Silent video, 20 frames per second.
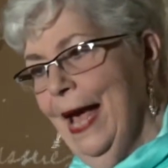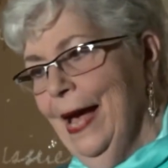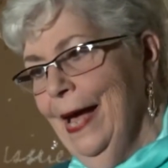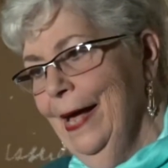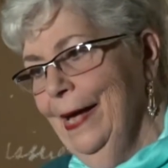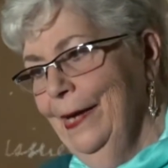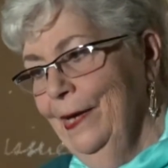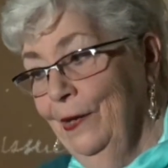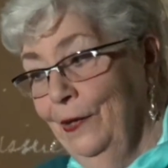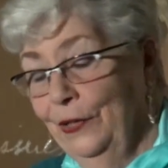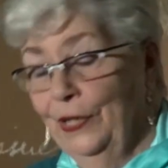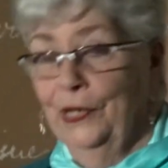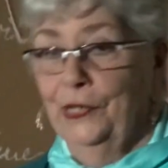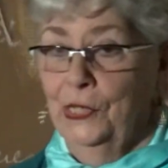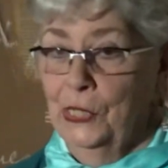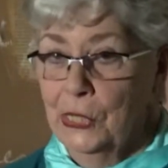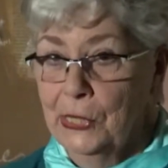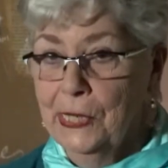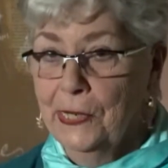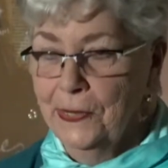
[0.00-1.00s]
uh, on a
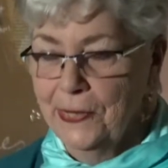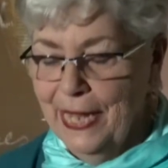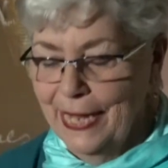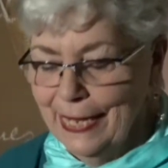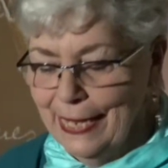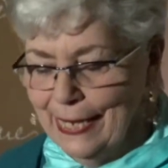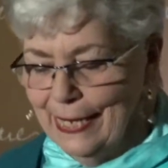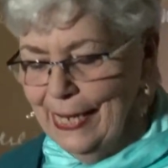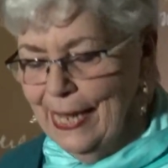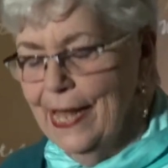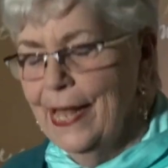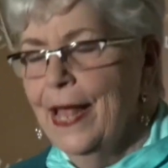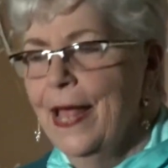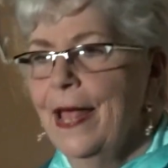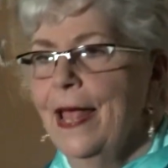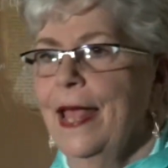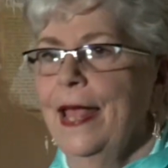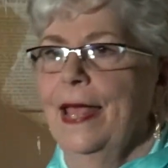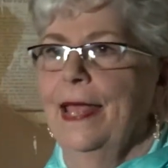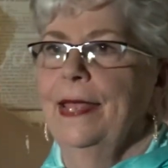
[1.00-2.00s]
clear day
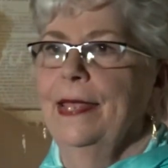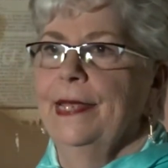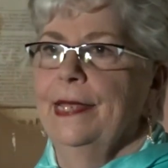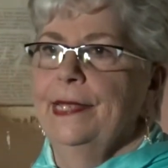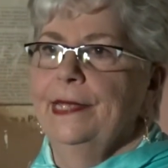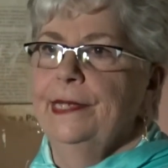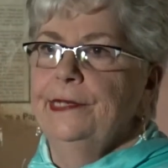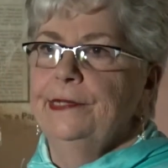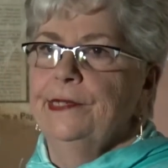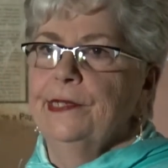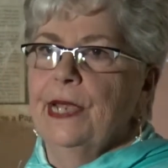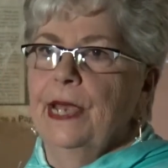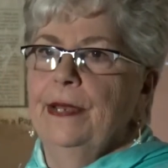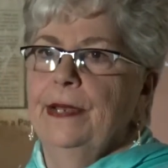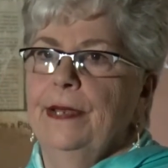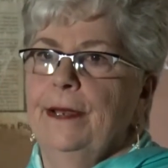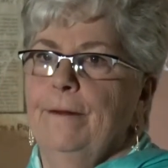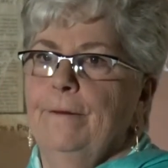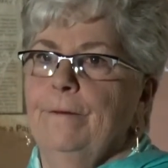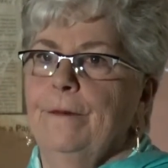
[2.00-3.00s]
and
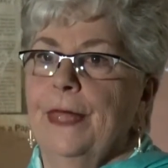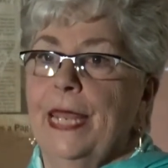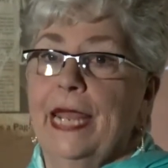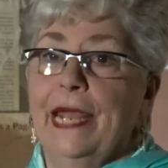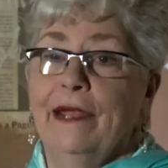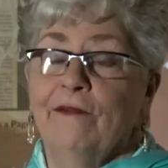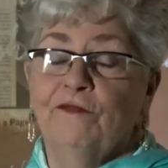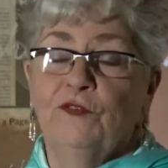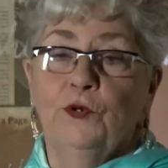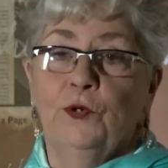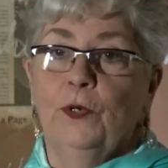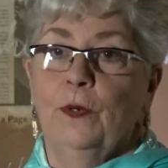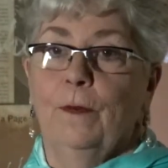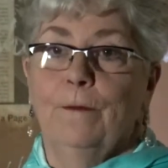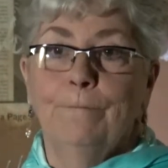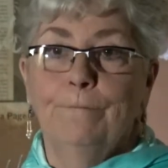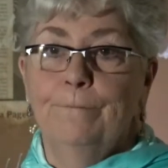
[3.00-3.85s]
um, after